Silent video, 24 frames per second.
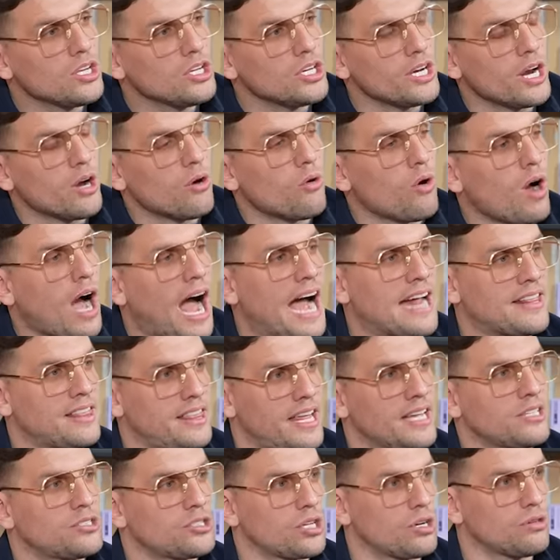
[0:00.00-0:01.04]
you know, I
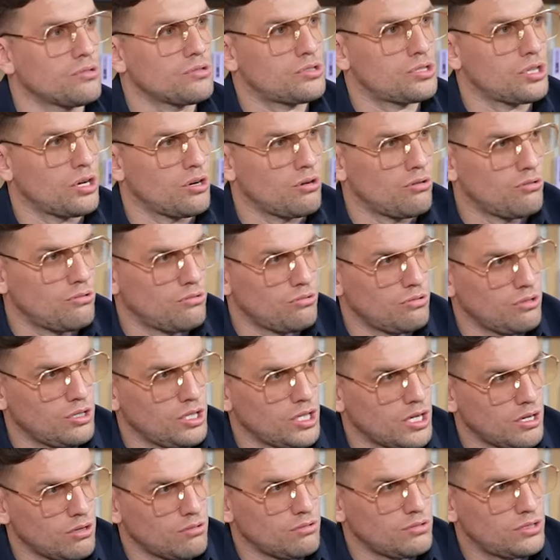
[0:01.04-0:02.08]
think so. So,
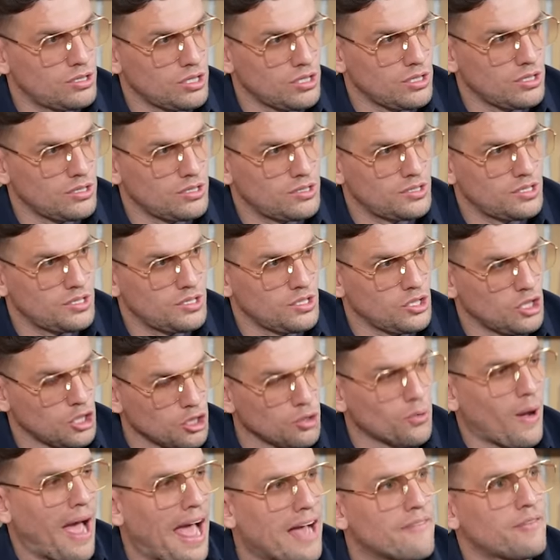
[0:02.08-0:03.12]
you know, to
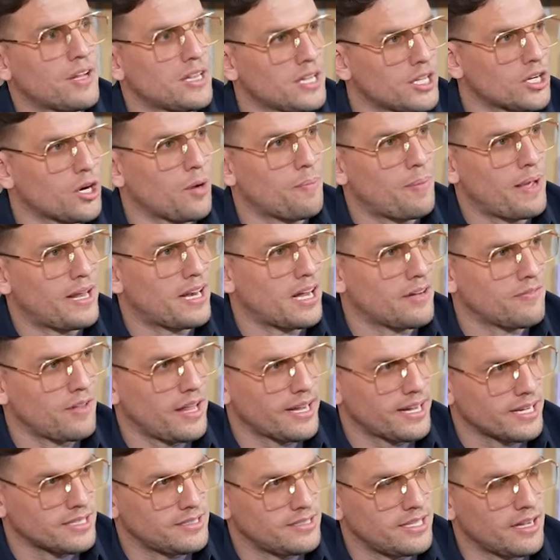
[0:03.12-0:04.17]
you have a little bit of
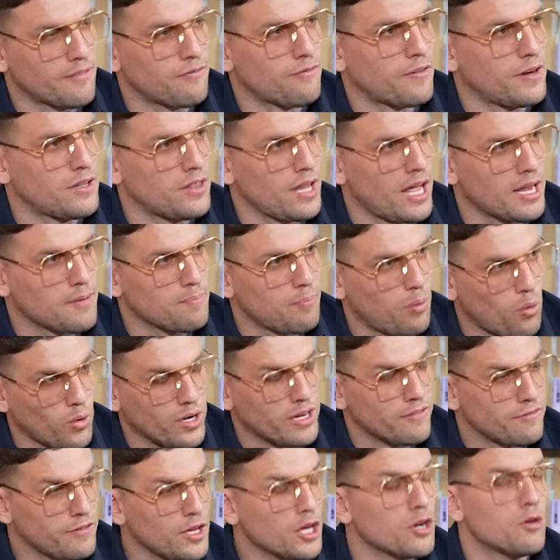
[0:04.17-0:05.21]
like a different like
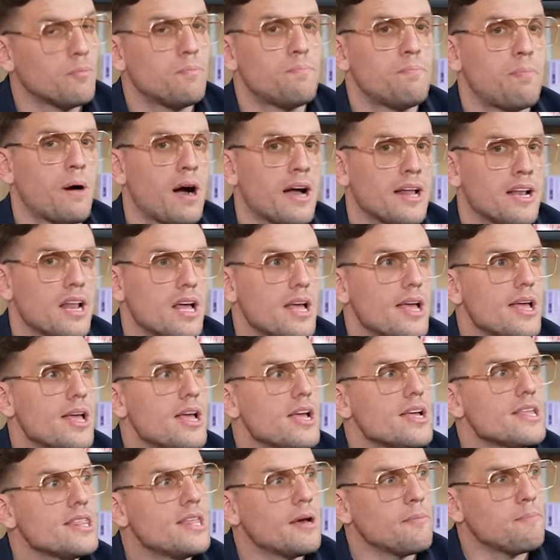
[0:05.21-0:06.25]
point of view, but
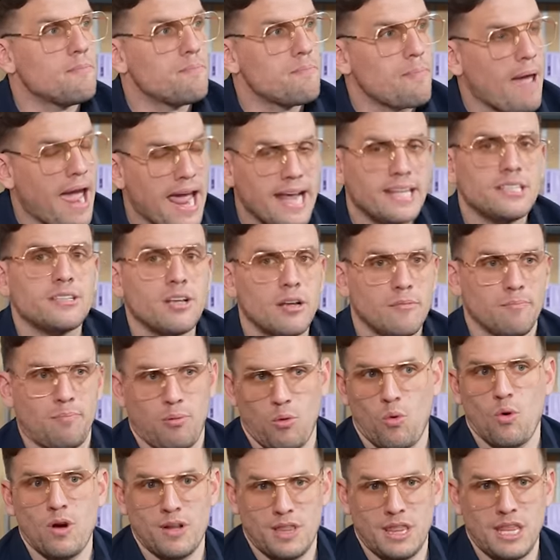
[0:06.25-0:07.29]
the paint and
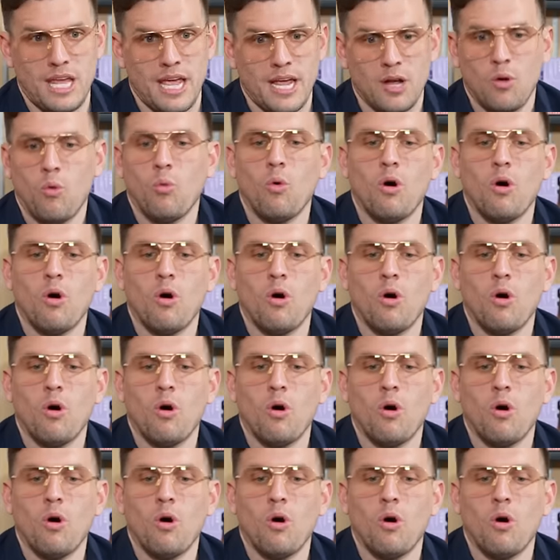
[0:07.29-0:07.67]
pour thing.